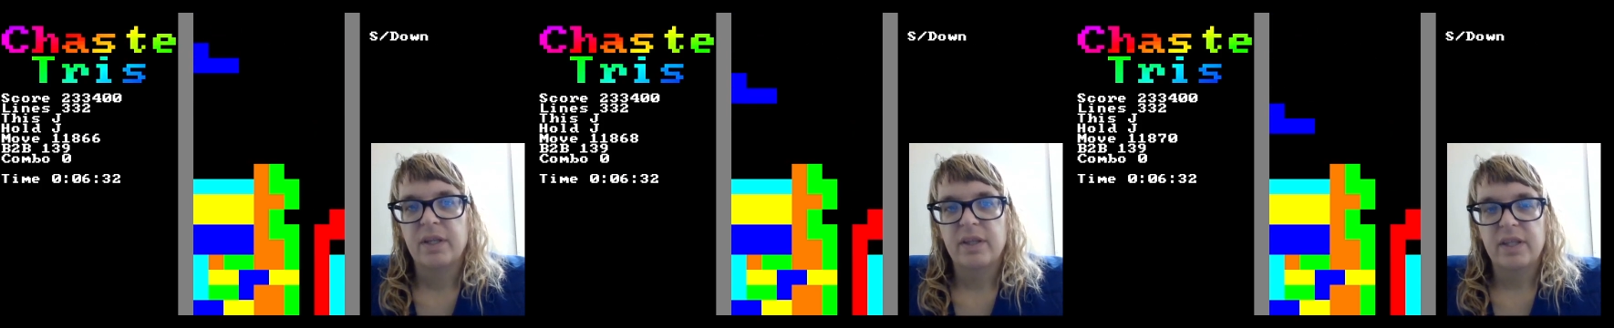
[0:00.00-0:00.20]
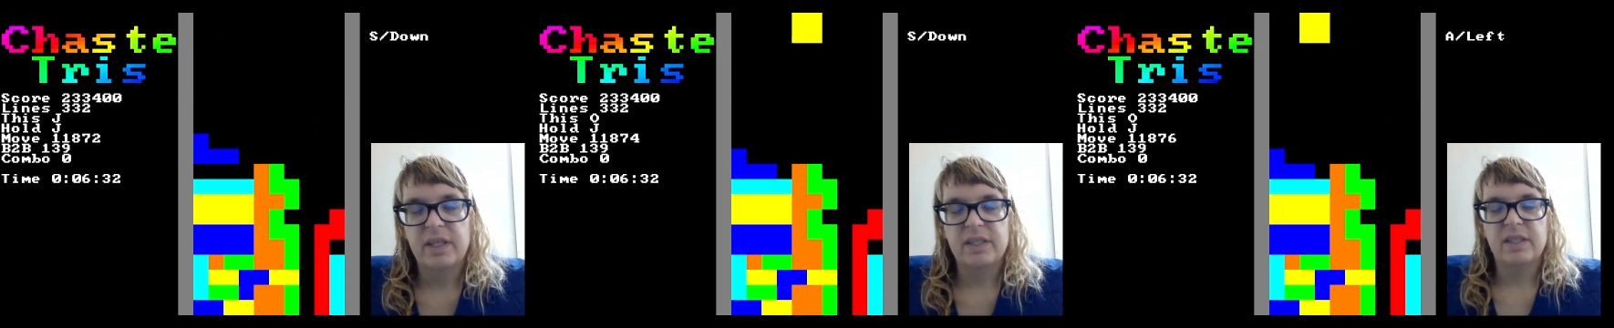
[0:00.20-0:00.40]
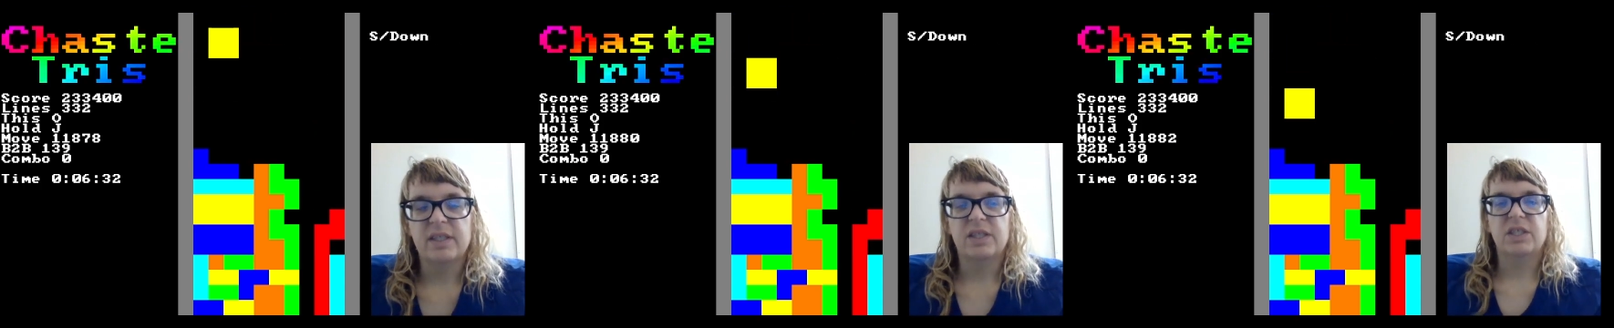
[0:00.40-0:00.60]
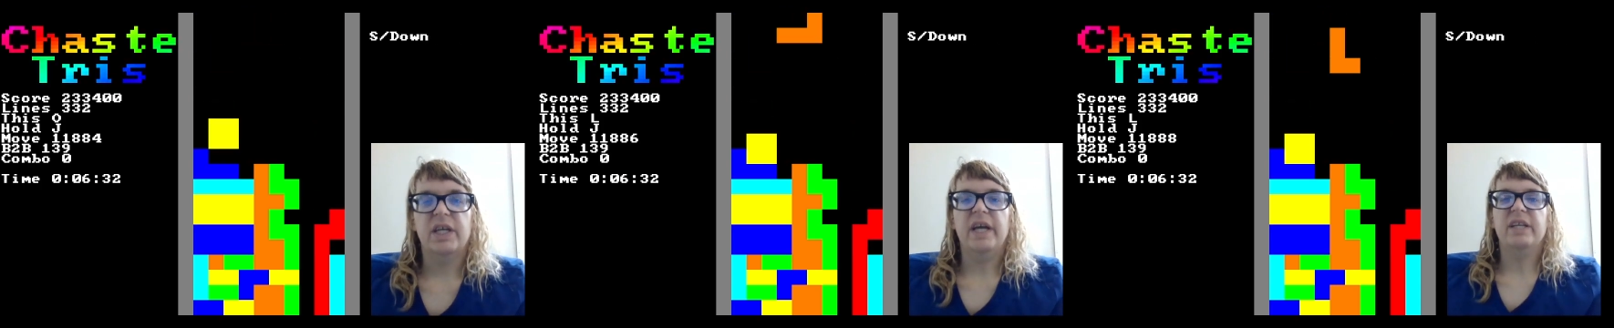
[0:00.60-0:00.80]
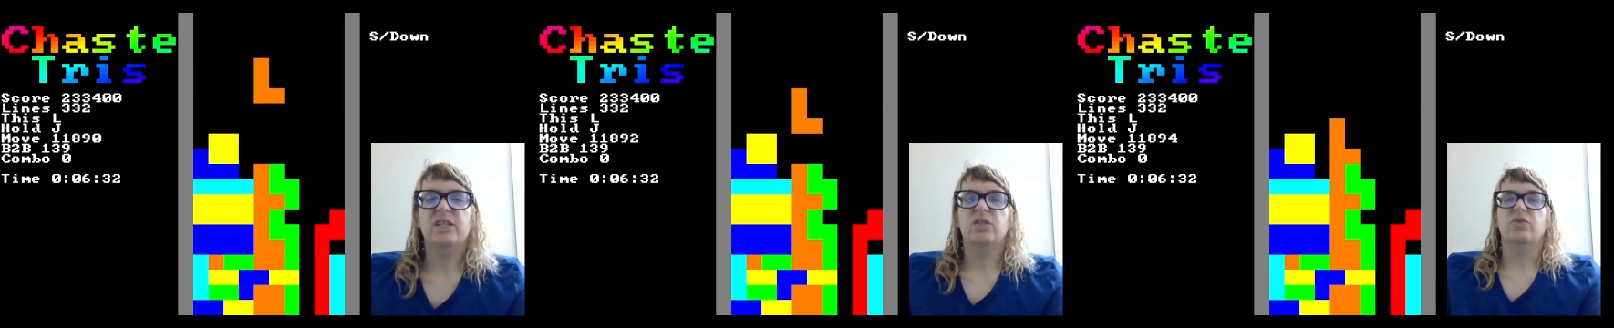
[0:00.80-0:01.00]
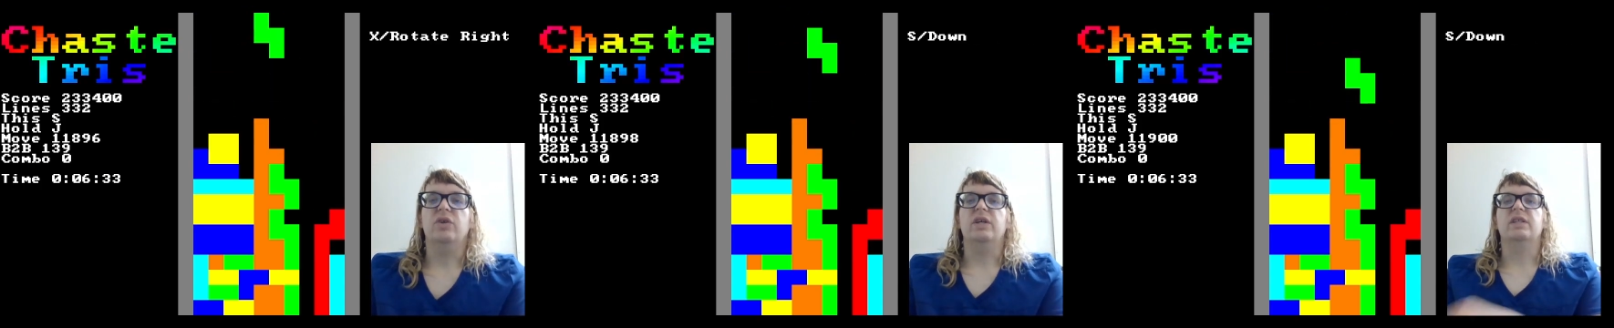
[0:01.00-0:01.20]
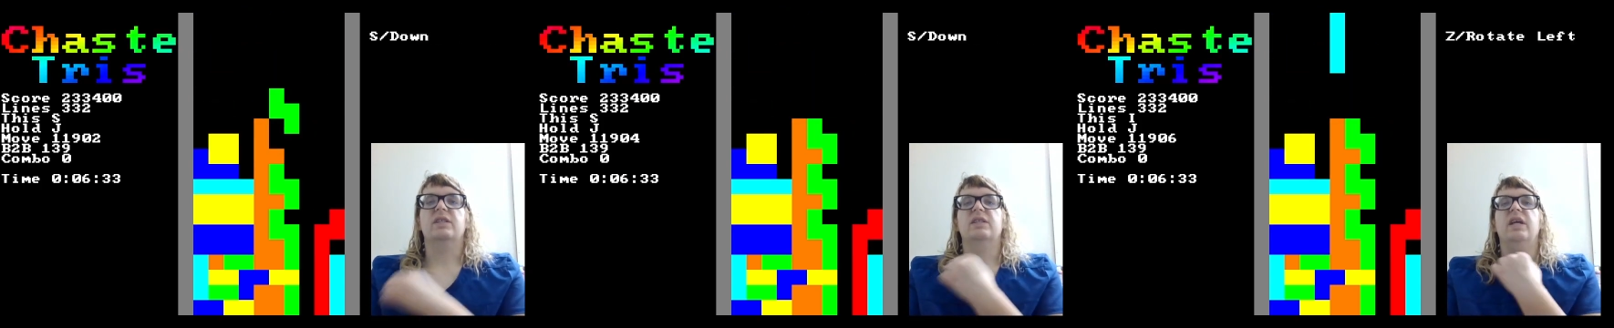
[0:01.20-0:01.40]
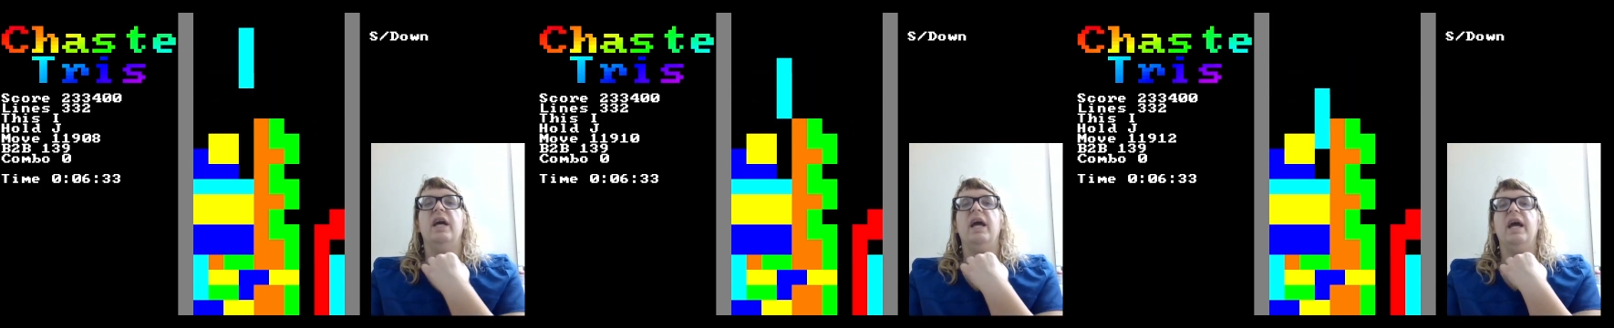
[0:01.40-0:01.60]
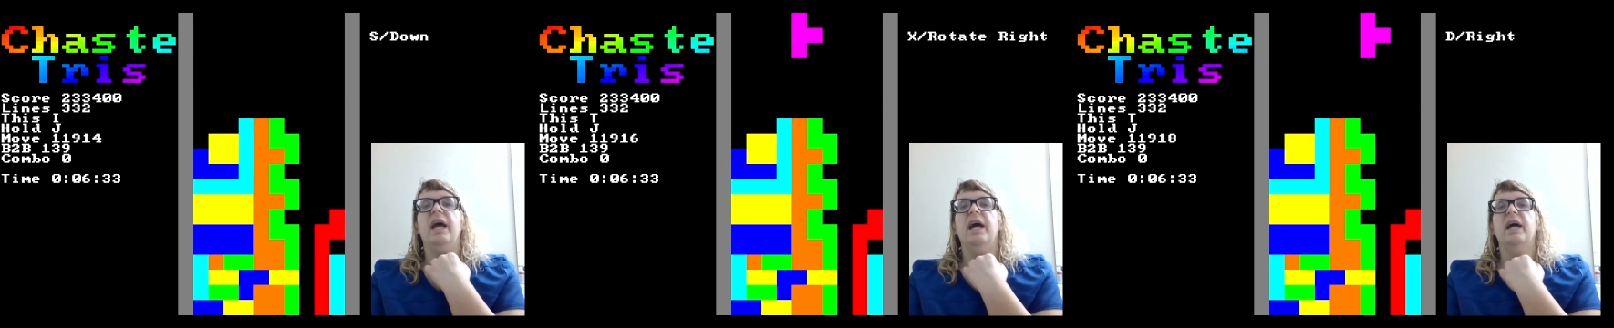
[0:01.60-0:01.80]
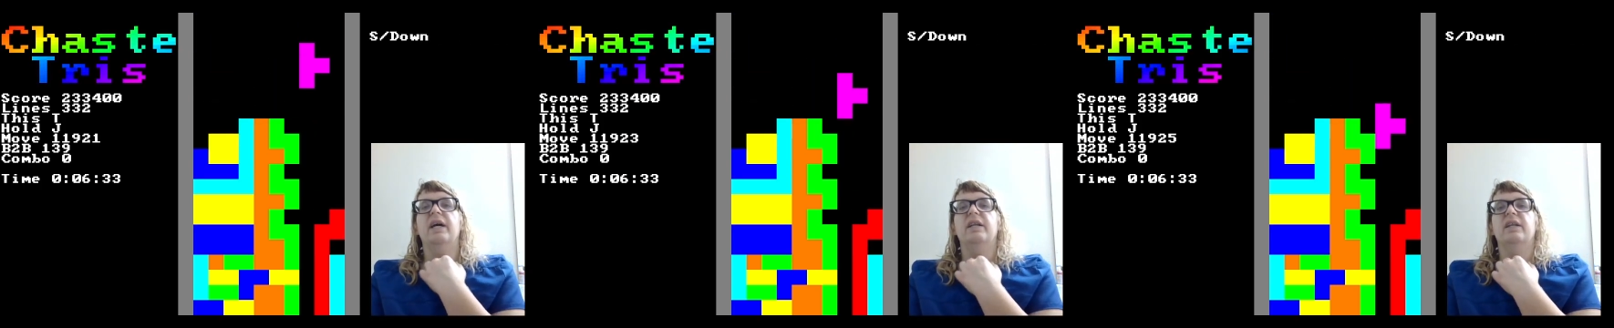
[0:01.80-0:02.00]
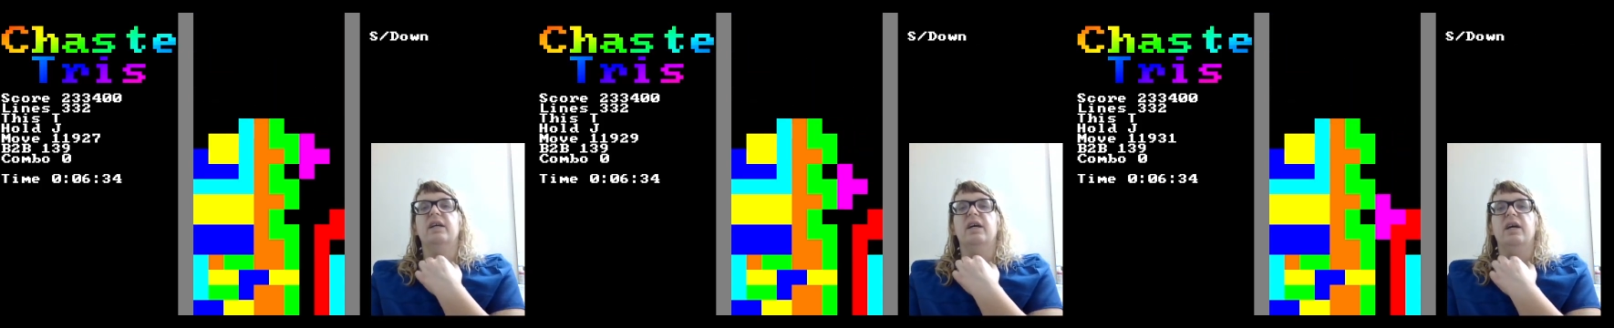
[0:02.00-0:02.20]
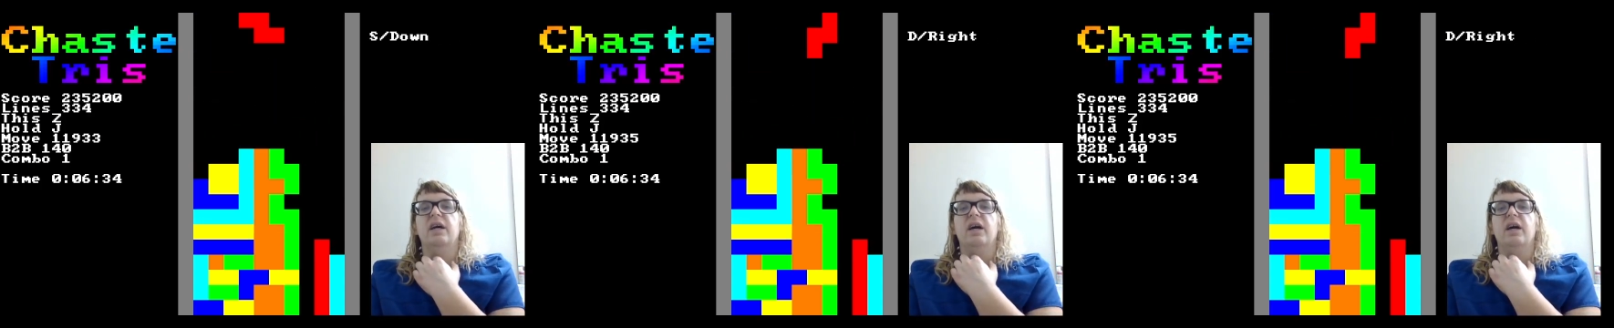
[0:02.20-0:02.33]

this is Chaste Tris, and